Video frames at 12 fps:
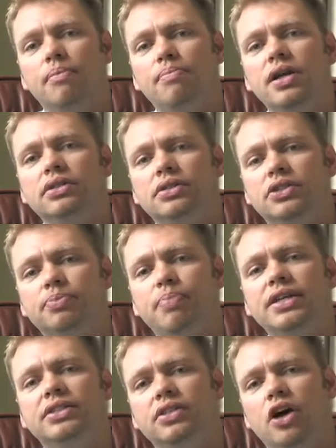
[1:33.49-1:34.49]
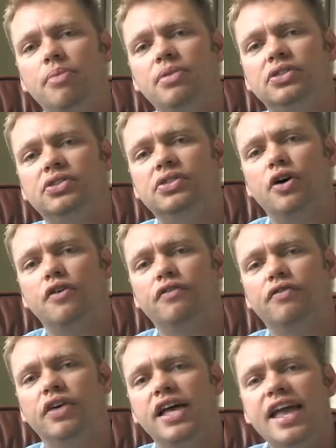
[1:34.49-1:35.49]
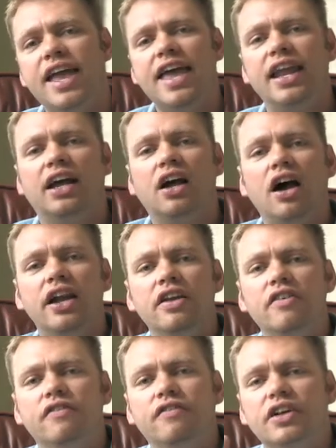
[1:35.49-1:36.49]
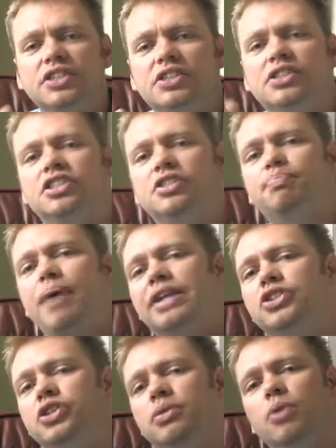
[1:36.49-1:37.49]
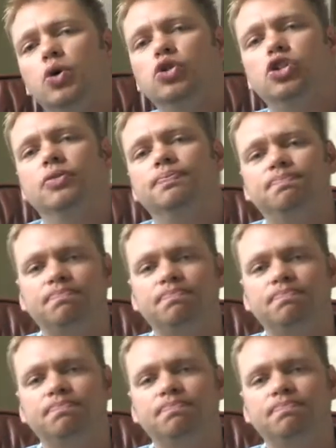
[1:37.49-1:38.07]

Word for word: but space-time itself in a kind of expansion motion.